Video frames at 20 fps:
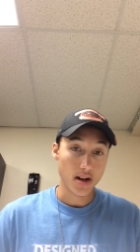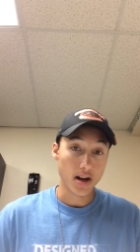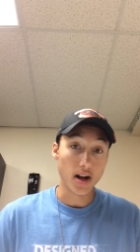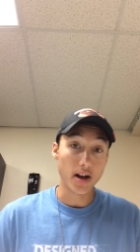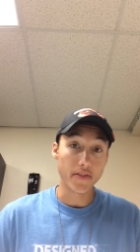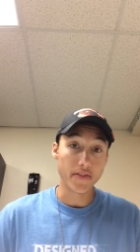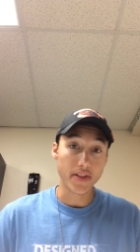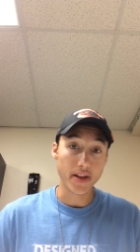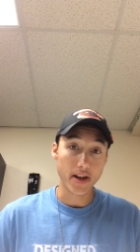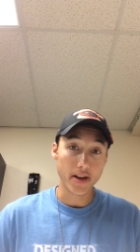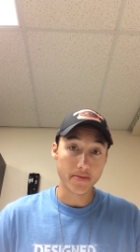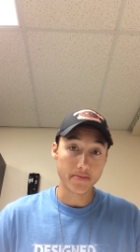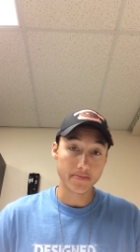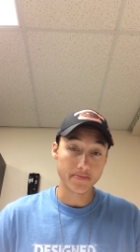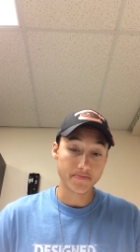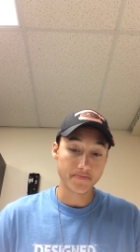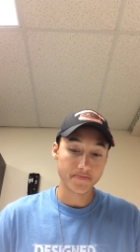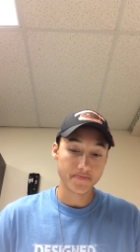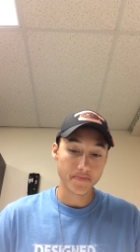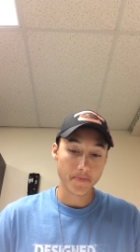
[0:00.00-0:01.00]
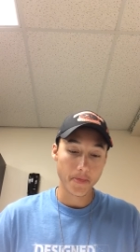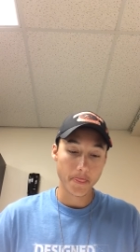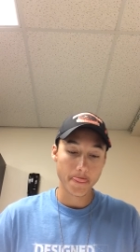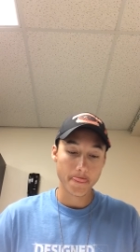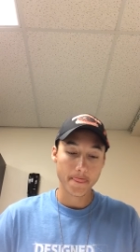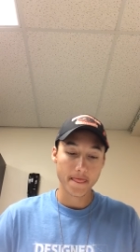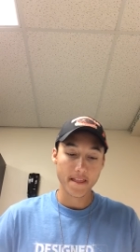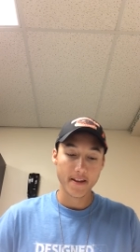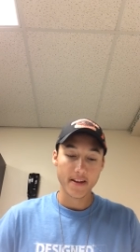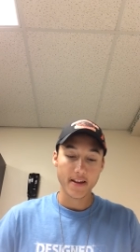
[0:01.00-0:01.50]
of them.
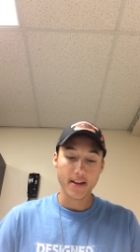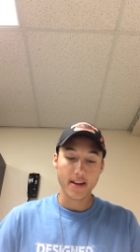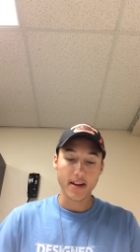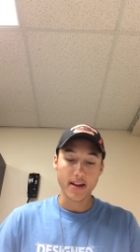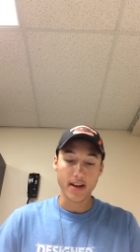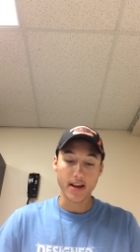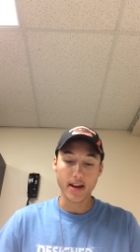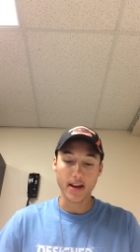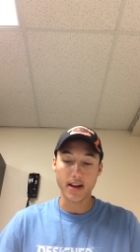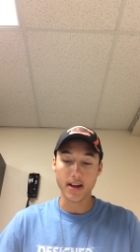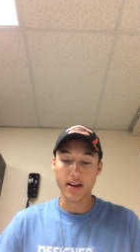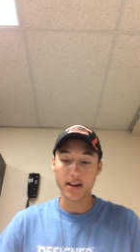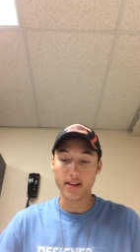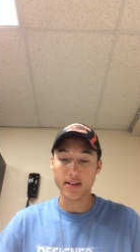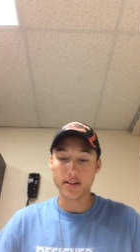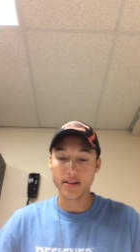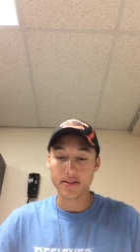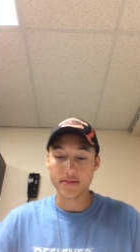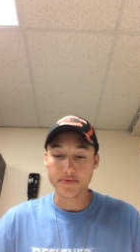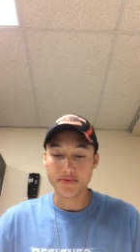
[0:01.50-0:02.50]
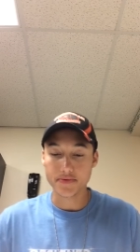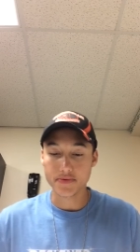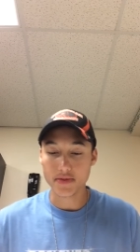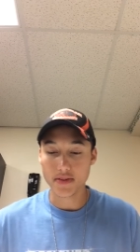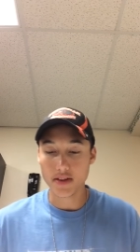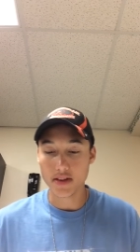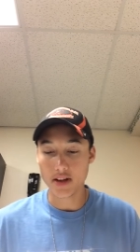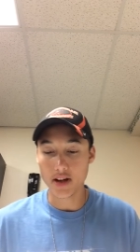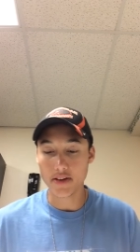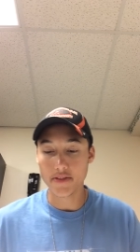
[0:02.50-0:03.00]
And
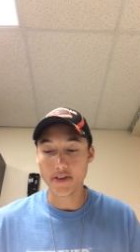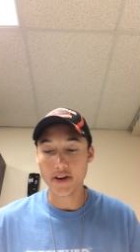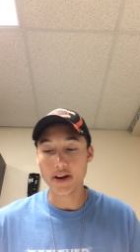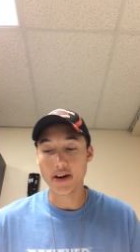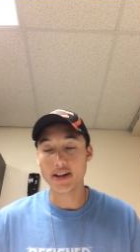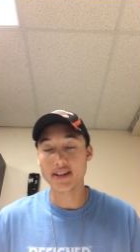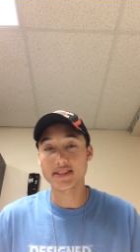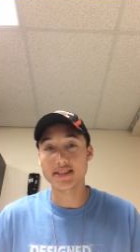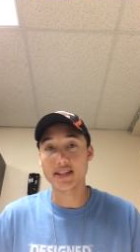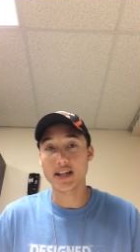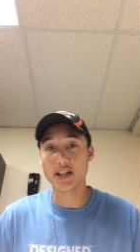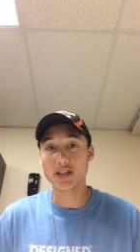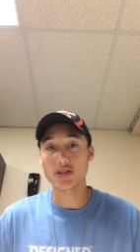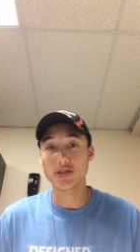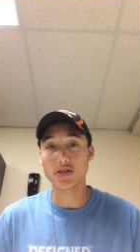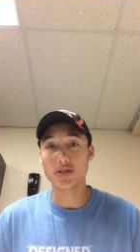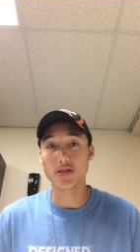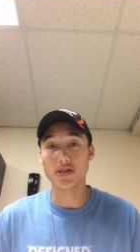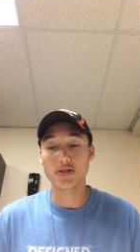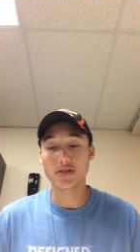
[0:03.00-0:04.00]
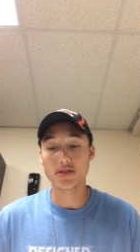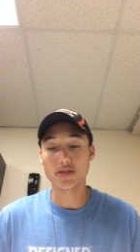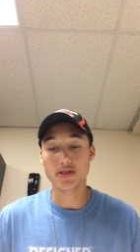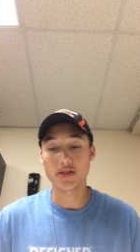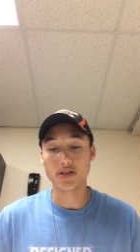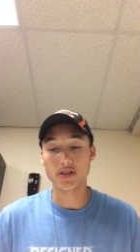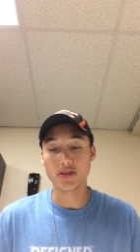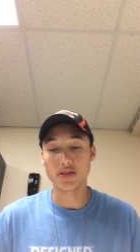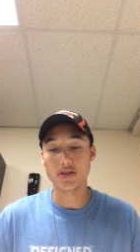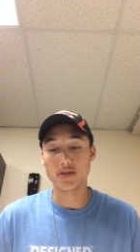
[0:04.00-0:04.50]
they're very essential
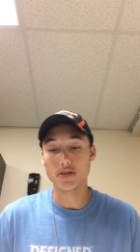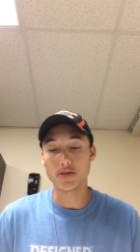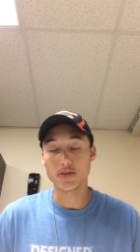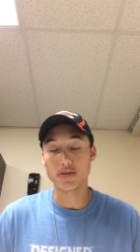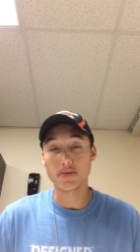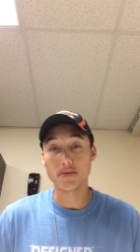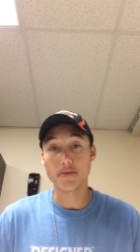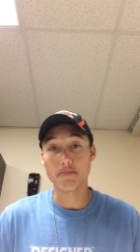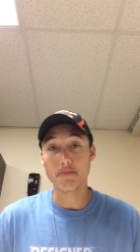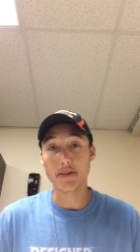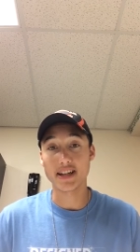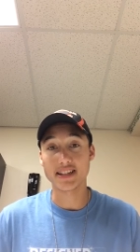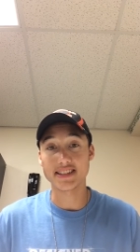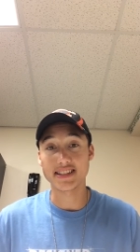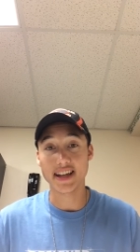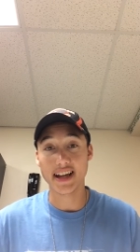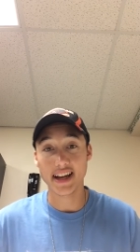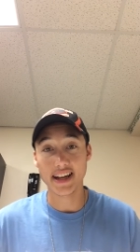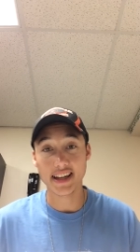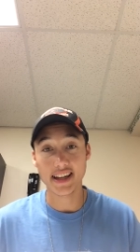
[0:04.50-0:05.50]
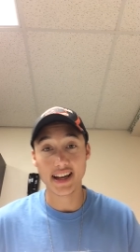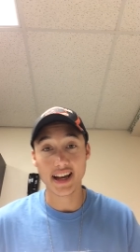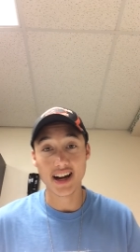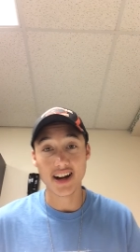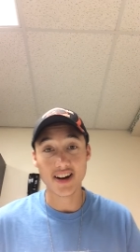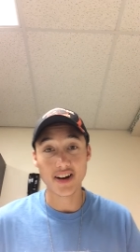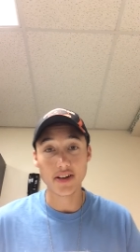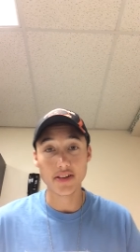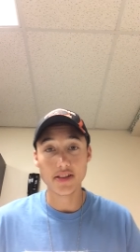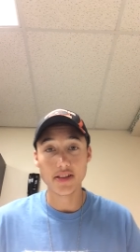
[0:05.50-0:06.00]
to maintaining
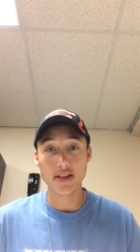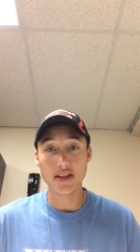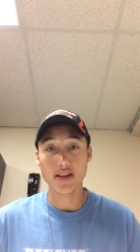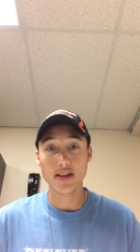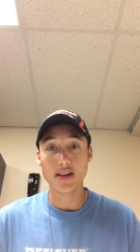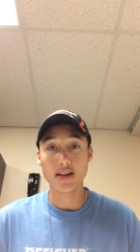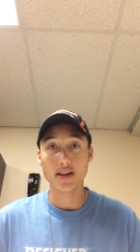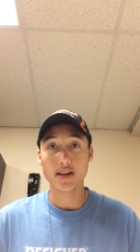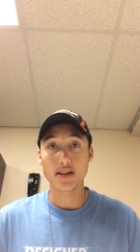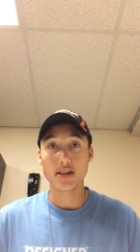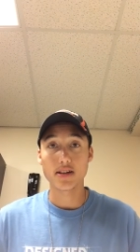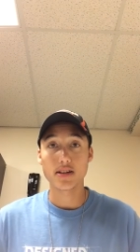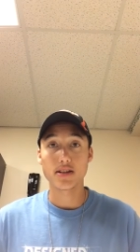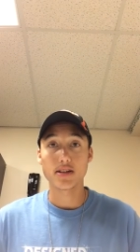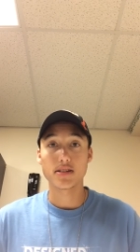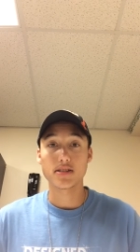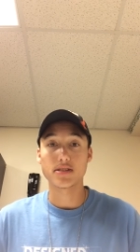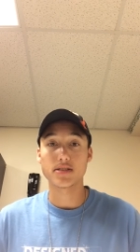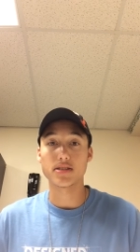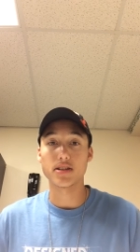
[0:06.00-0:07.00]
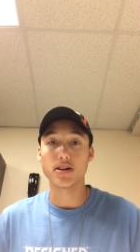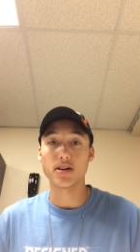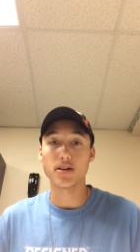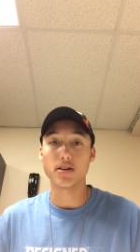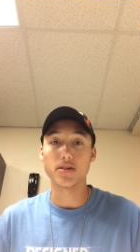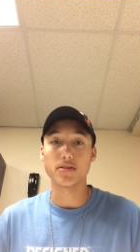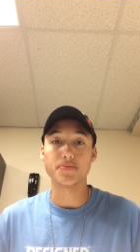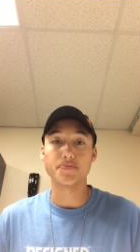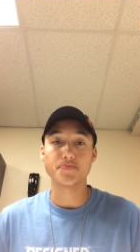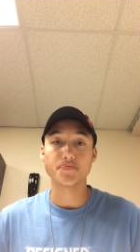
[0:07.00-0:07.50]
health.
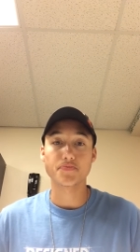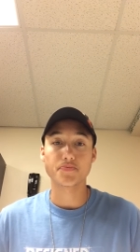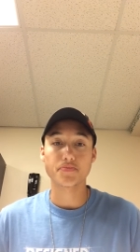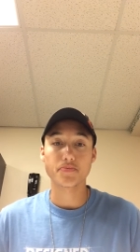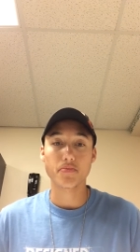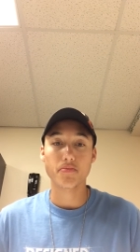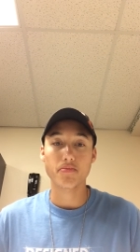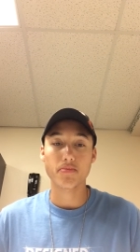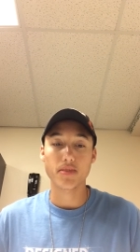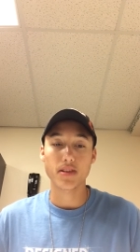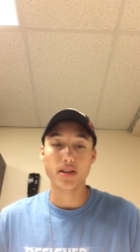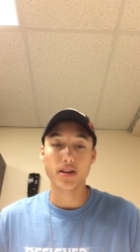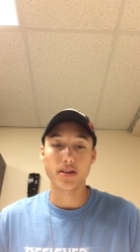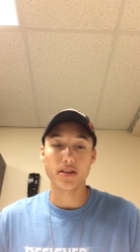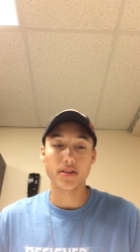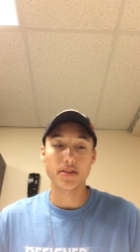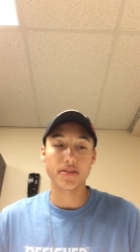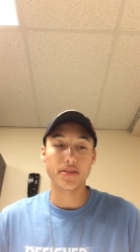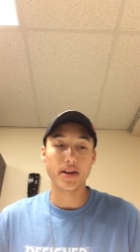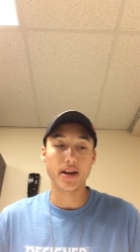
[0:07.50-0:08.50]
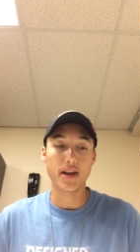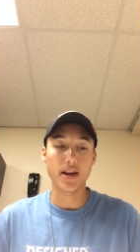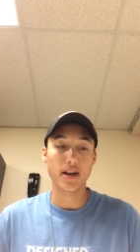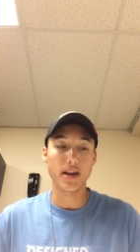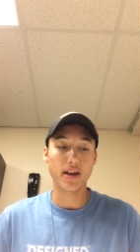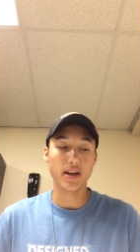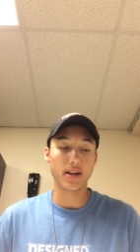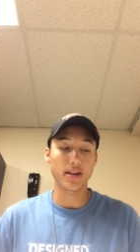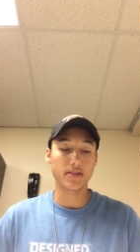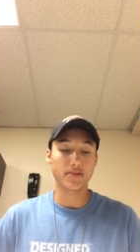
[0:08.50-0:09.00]
So,
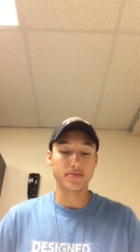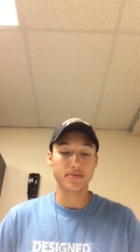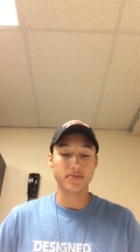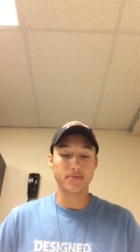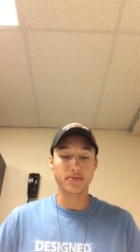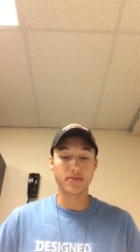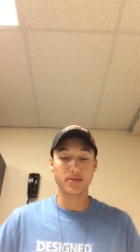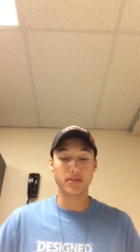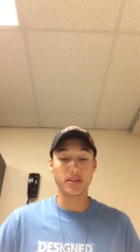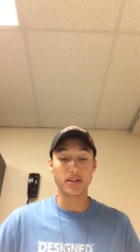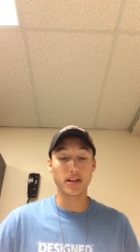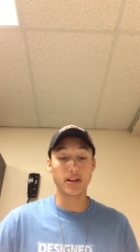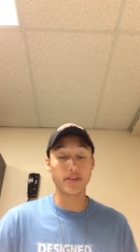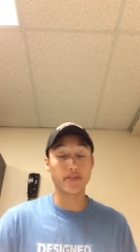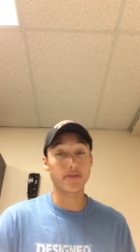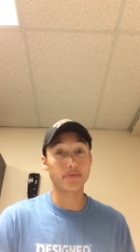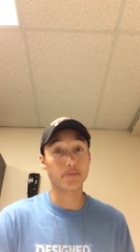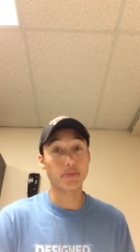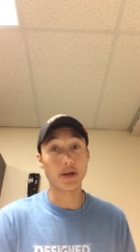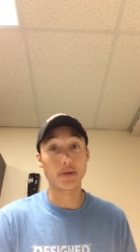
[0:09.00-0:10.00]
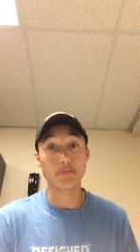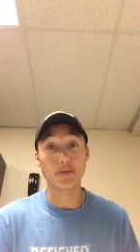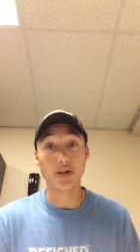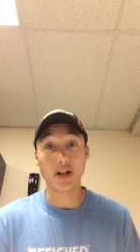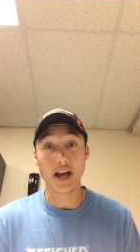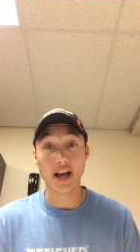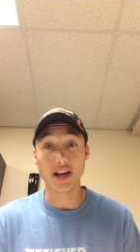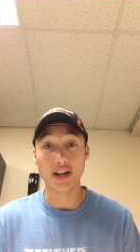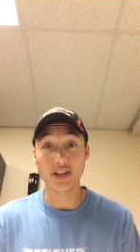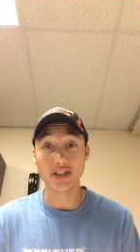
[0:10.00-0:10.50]
they give
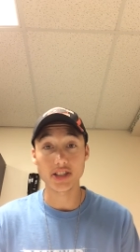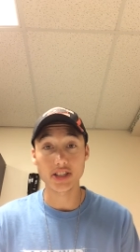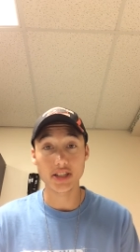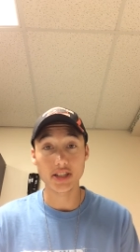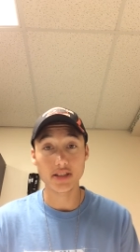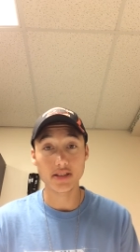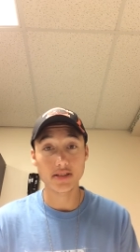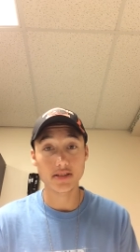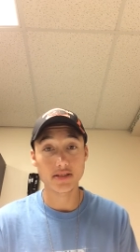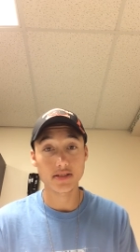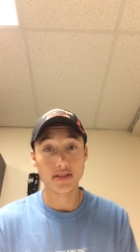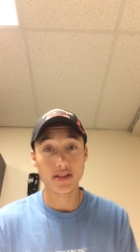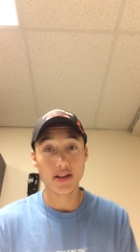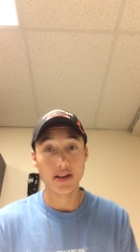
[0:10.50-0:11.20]
people energy